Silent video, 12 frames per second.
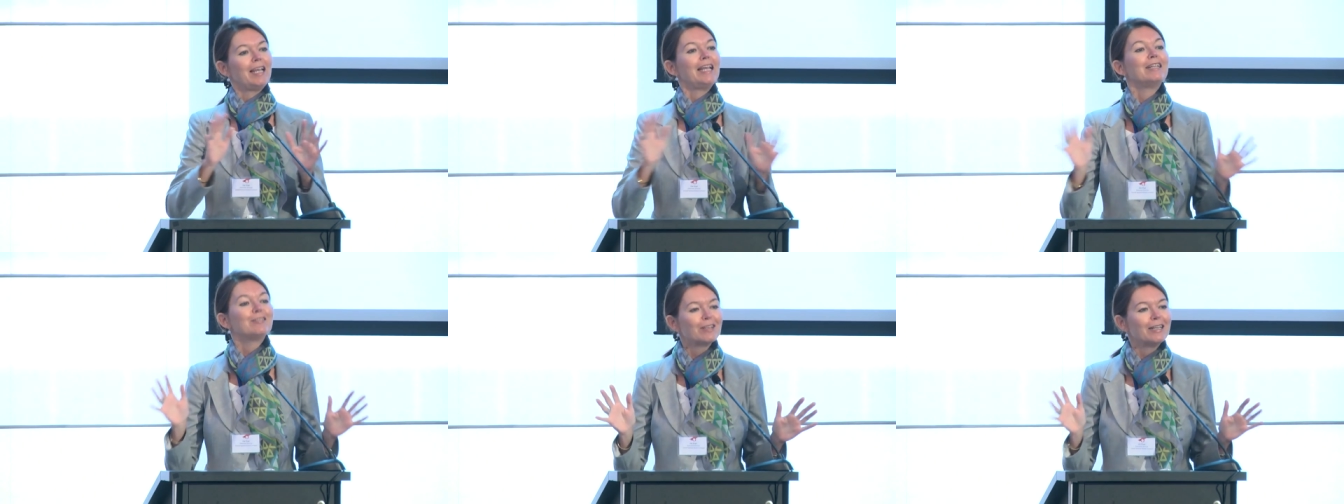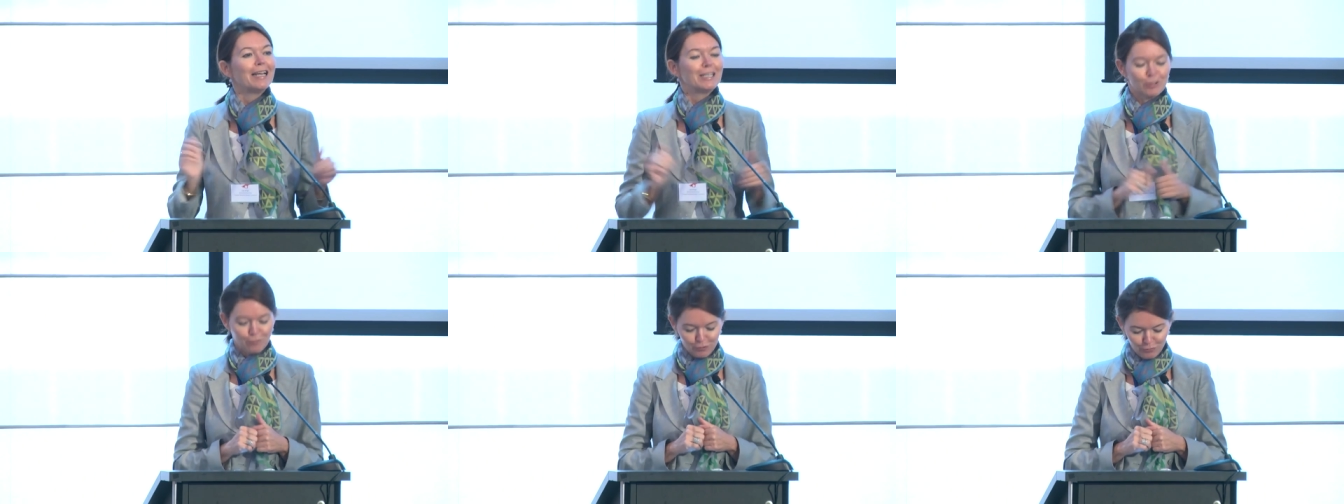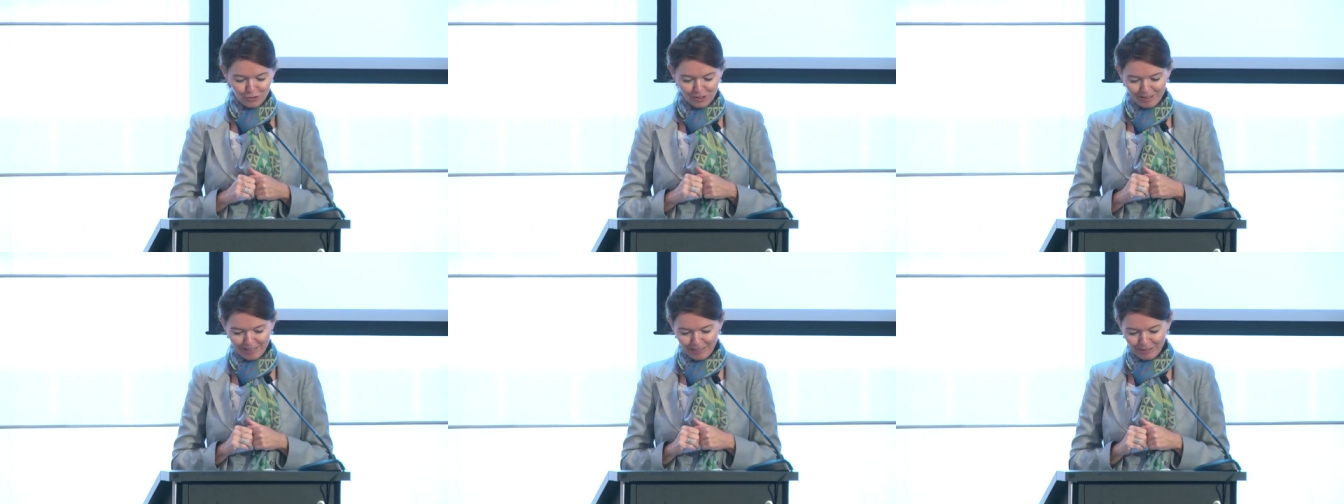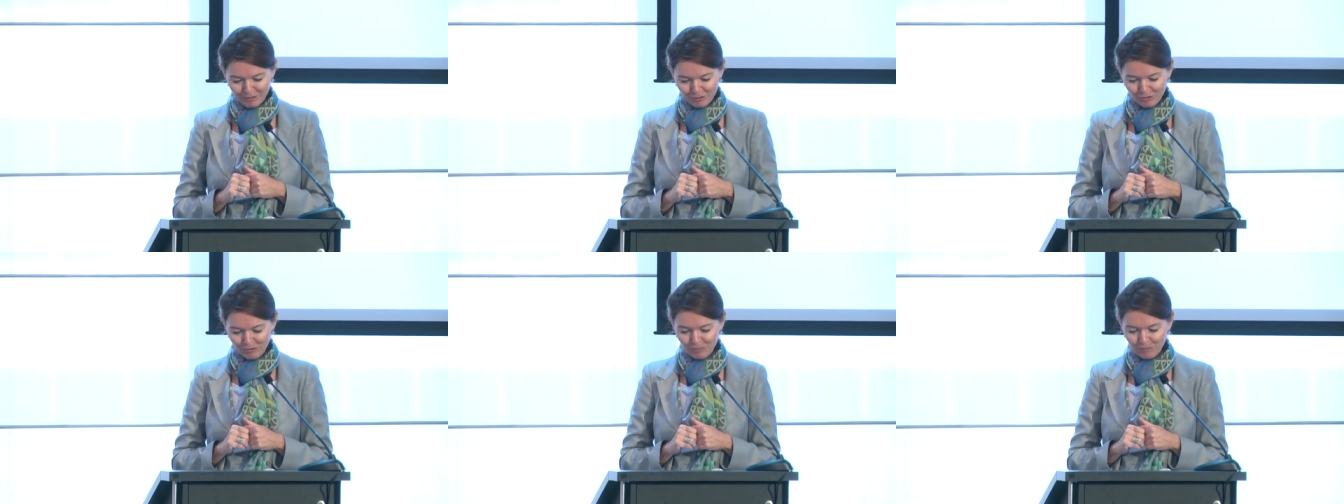in the next 15
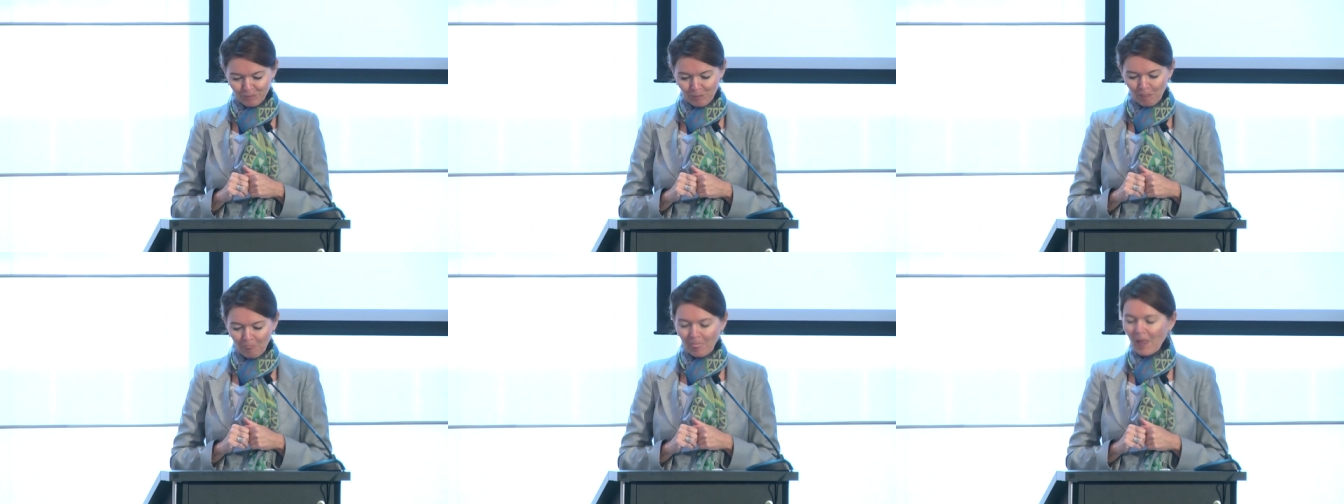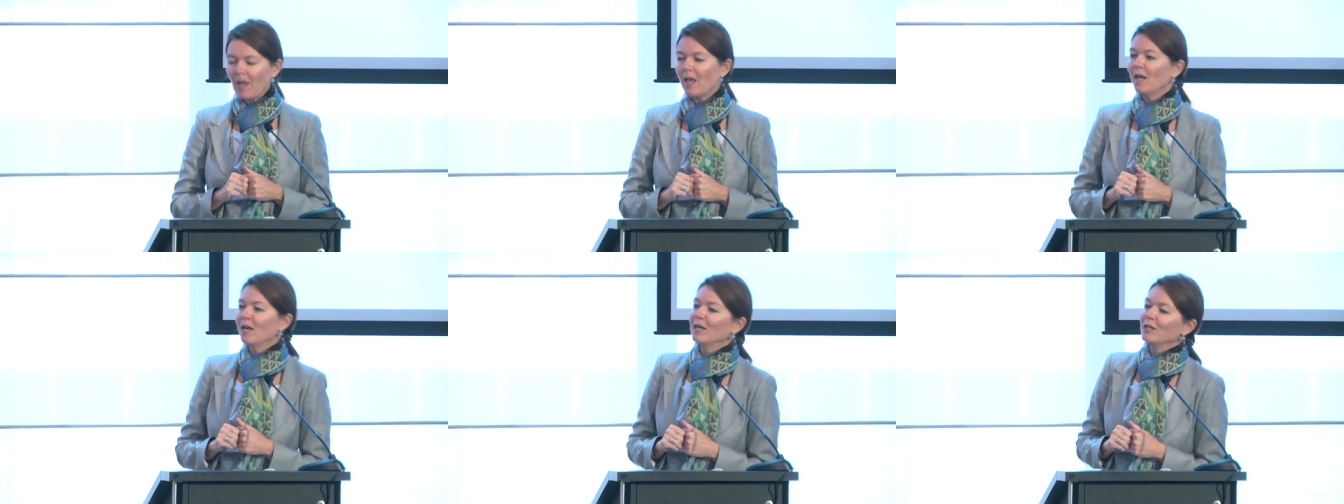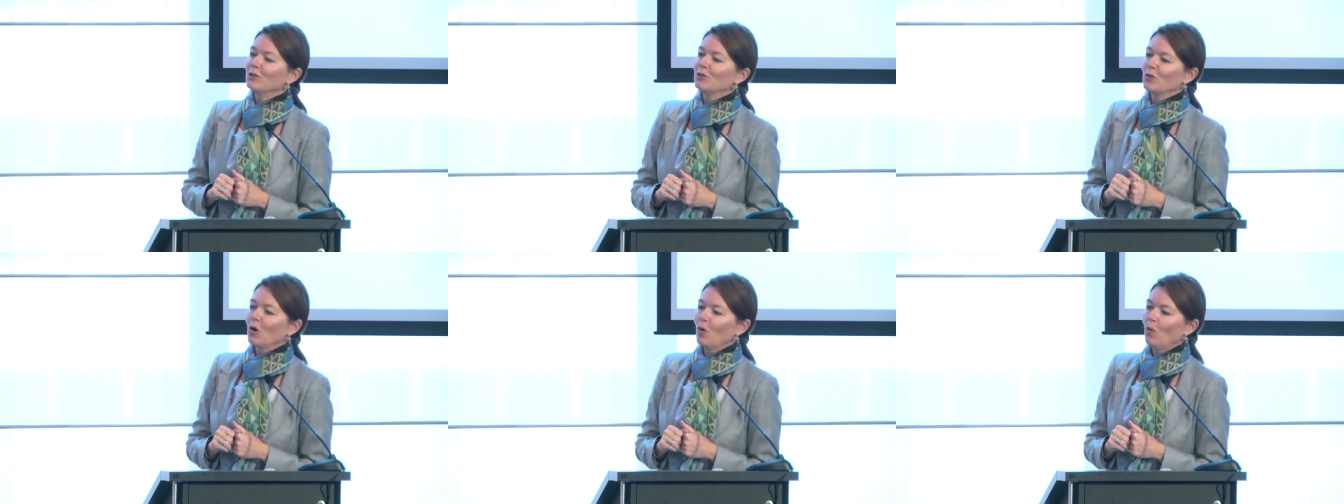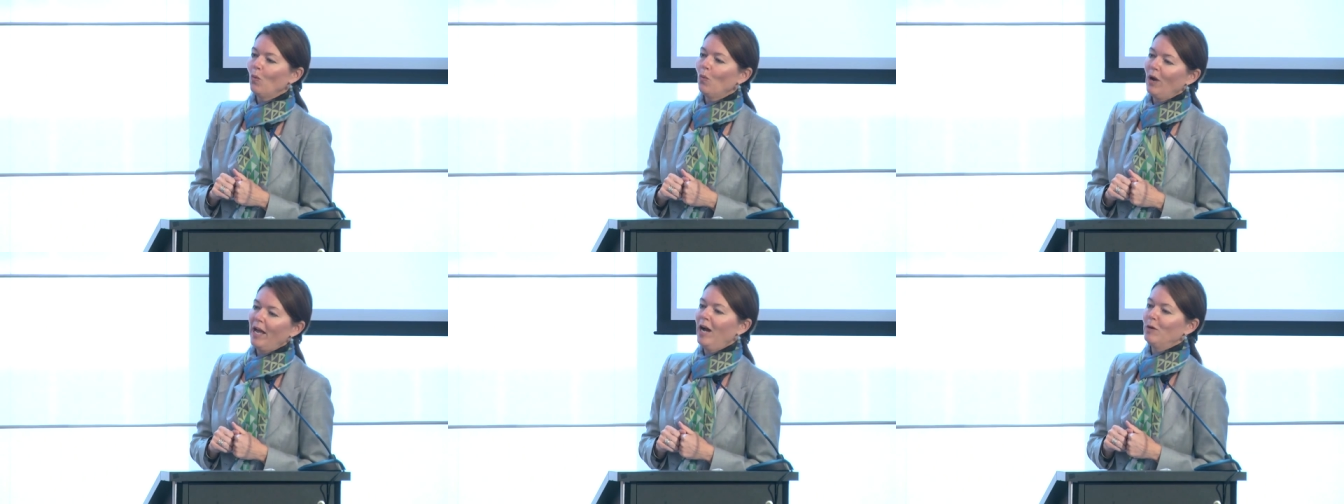years. So
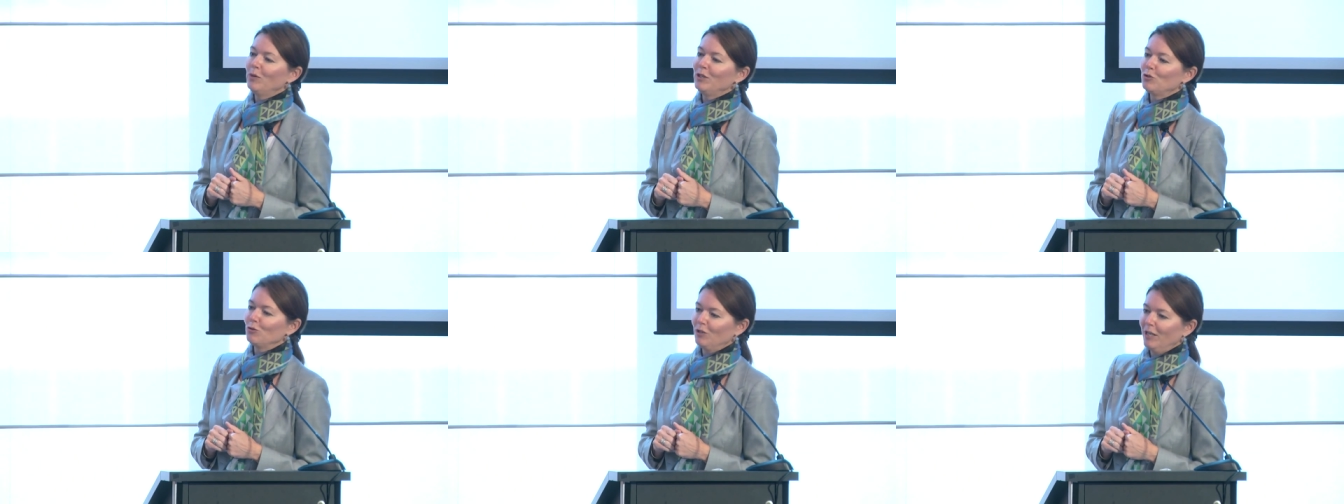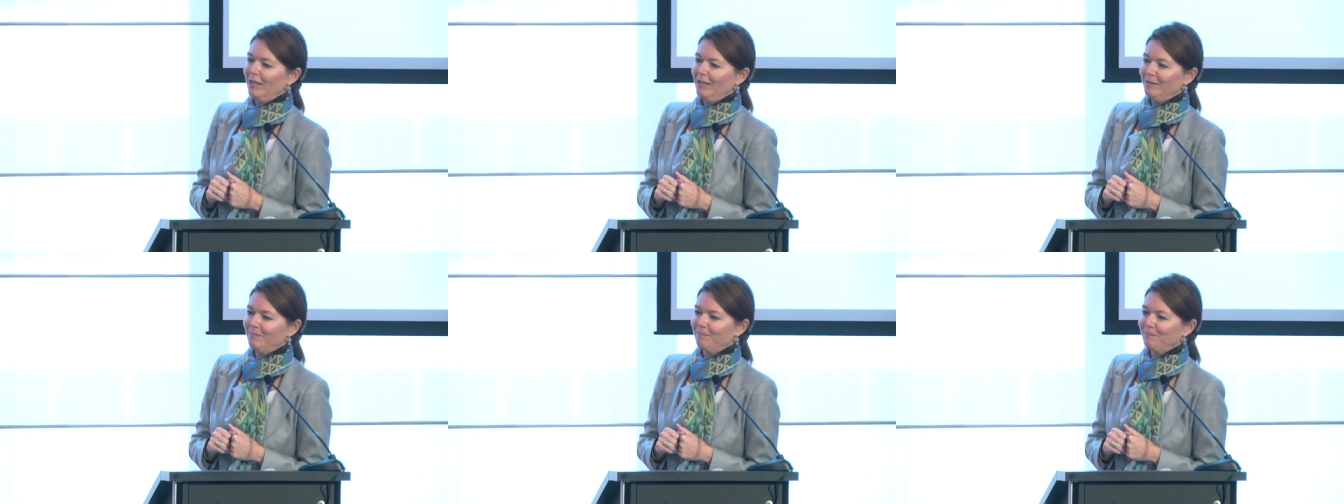where are we today?